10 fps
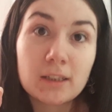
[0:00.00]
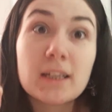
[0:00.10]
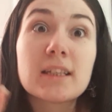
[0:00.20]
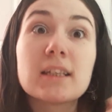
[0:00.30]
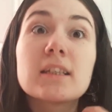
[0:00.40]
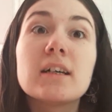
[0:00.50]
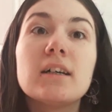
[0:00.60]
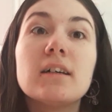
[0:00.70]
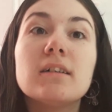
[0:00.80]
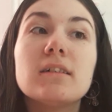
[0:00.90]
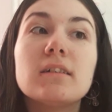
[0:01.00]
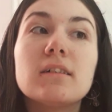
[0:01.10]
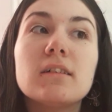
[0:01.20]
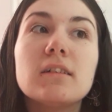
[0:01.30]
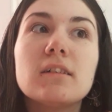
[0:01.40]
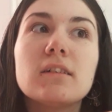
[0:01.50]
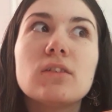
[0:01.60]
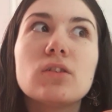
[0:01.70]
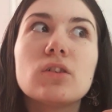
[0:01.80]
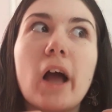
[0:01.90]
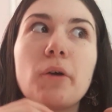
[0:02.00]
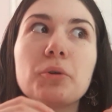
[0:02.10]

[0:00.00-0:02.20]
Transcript: This is the how